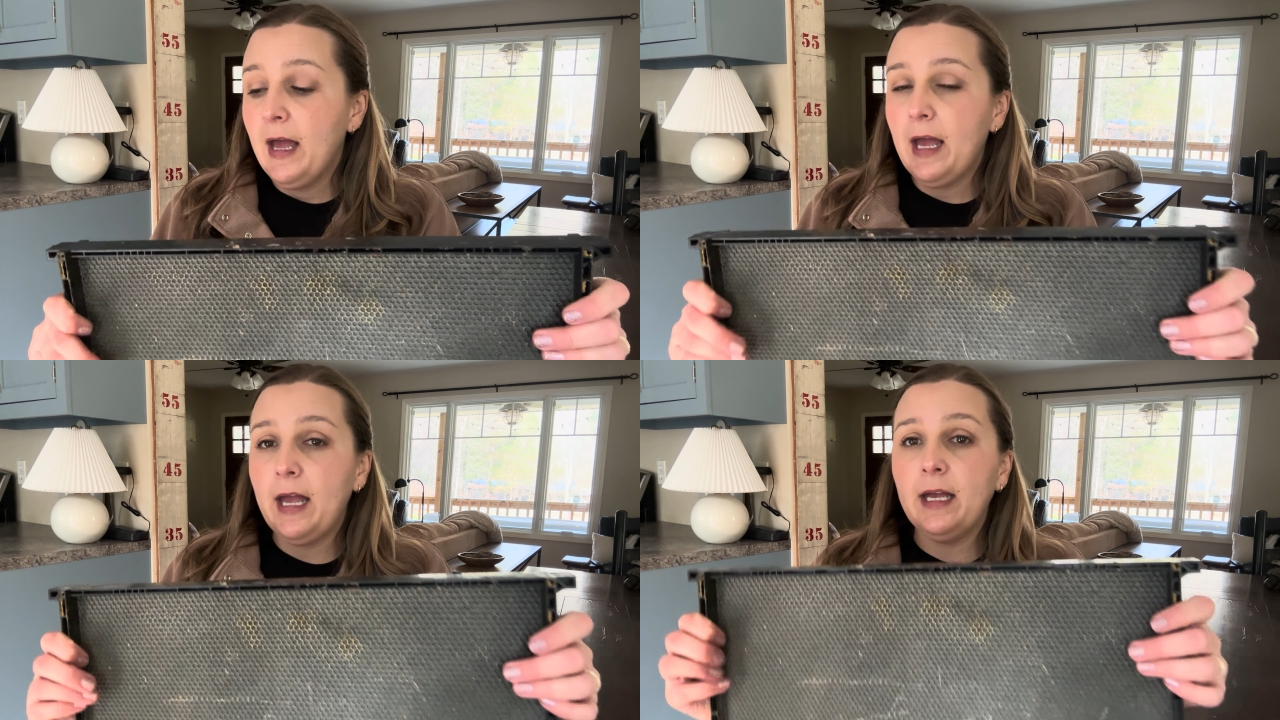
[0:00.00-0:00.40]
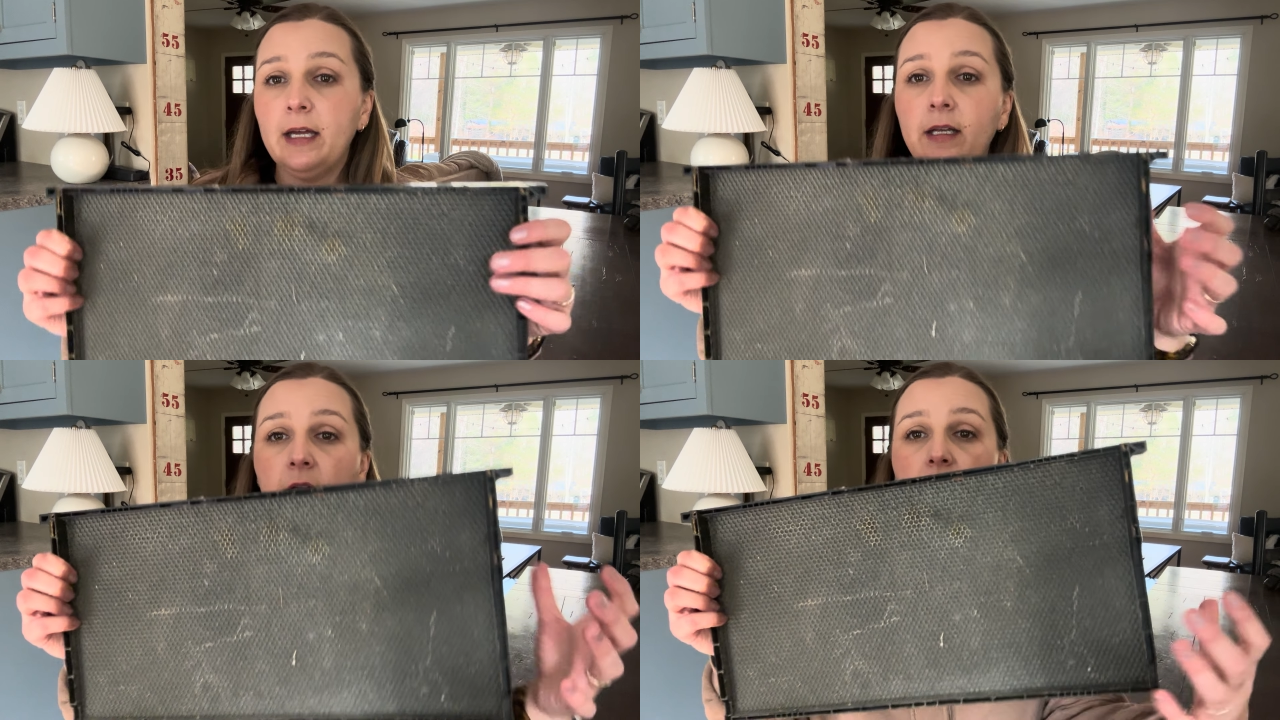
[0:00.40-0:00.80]

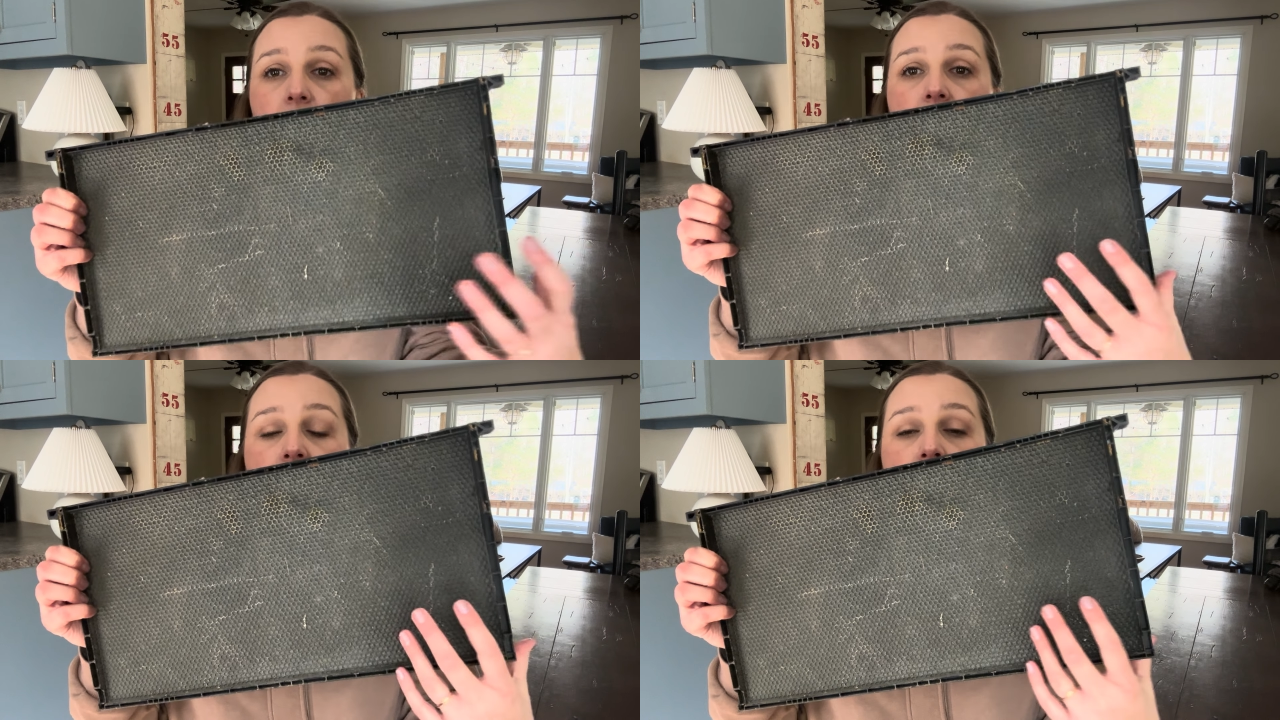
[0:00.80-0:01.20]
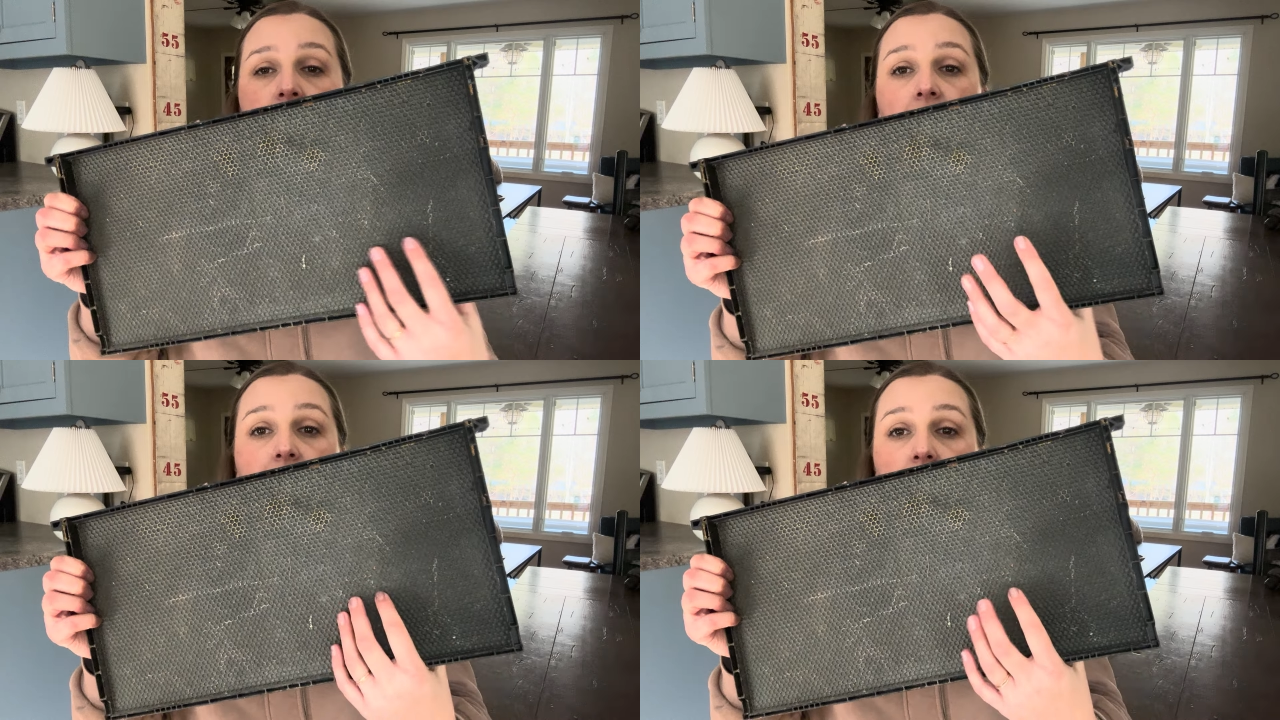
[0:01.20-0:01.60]
and
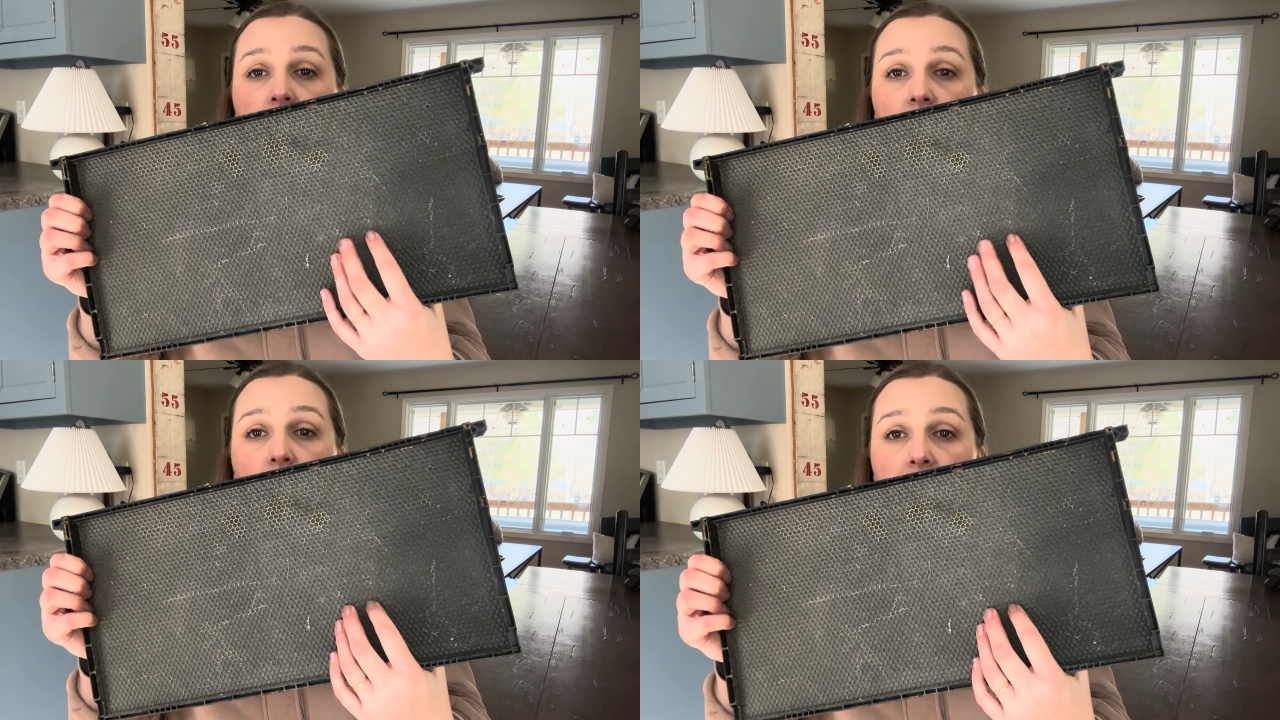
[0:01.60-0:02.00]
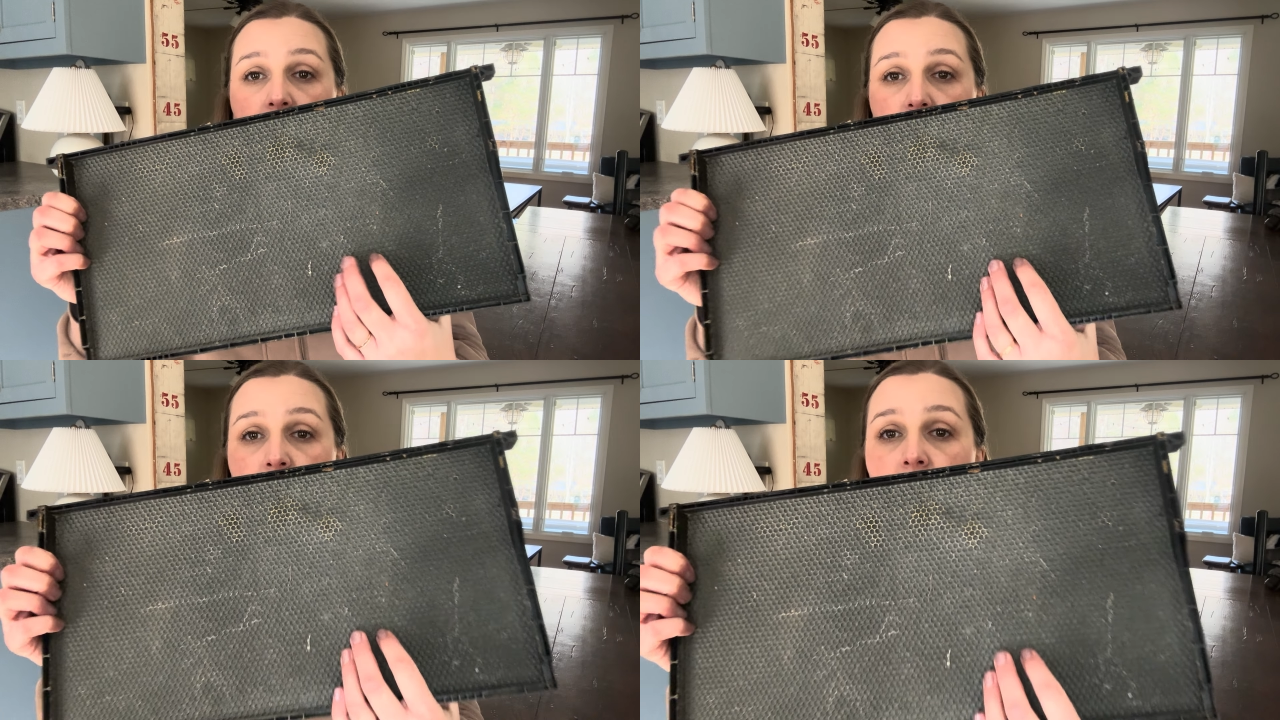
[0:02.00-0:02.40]

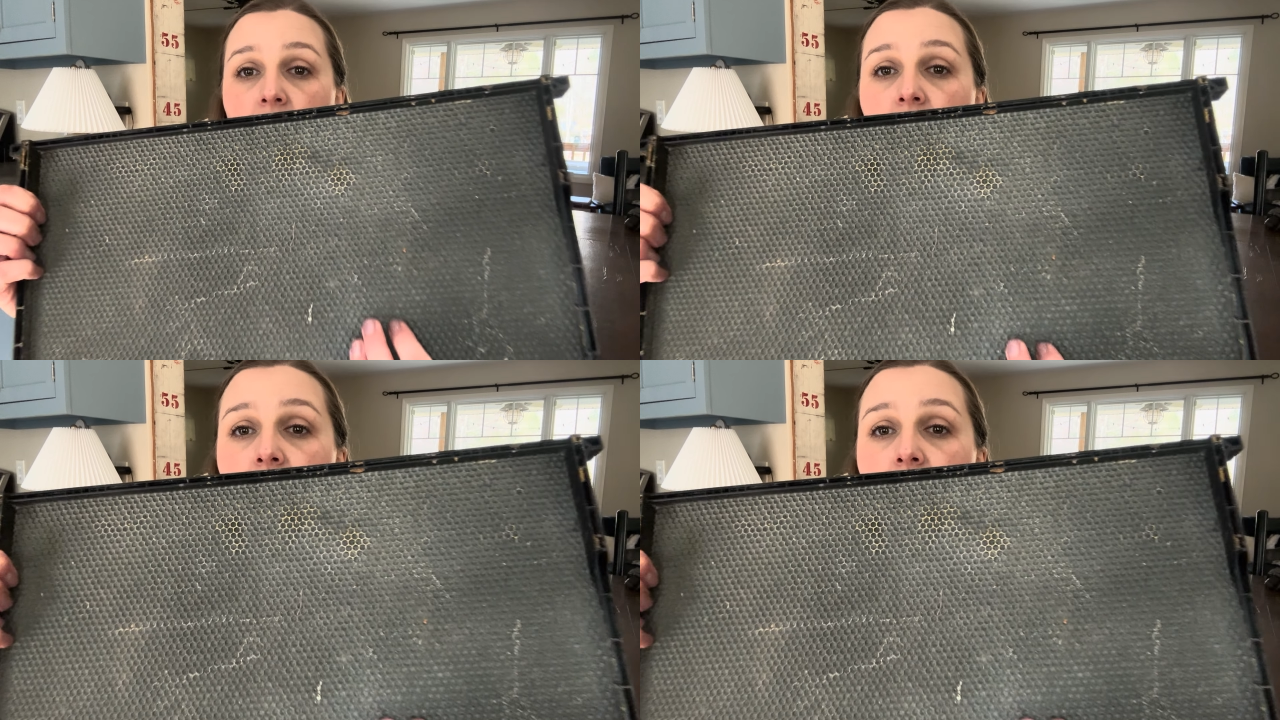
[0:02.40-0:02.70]
as you can tell,